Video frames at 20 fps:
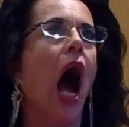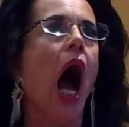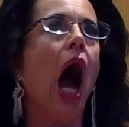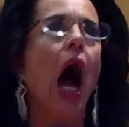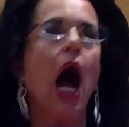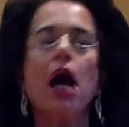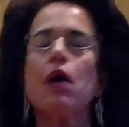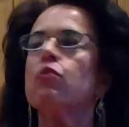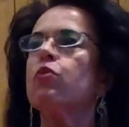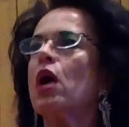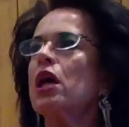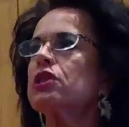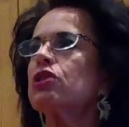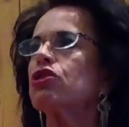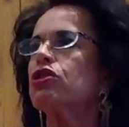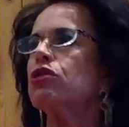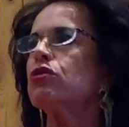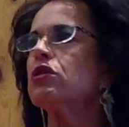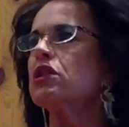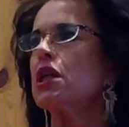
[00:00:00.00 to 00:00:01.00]
I want
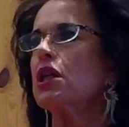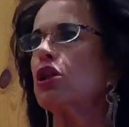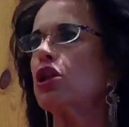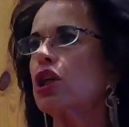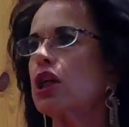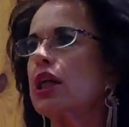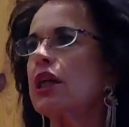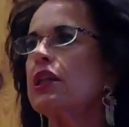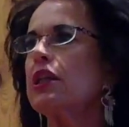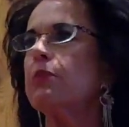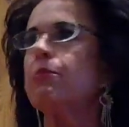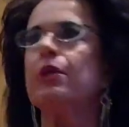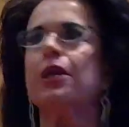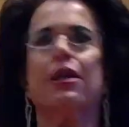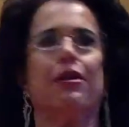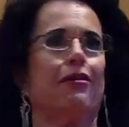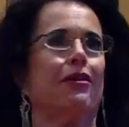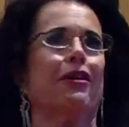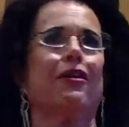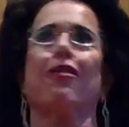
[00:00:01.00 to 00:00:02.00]
you to look in the
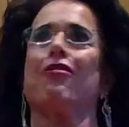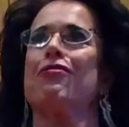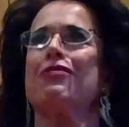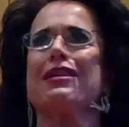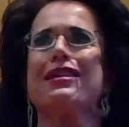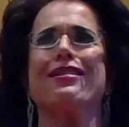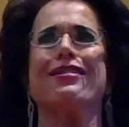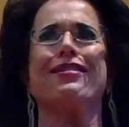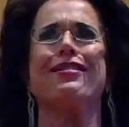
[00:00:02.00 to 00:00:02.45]
mirror and go,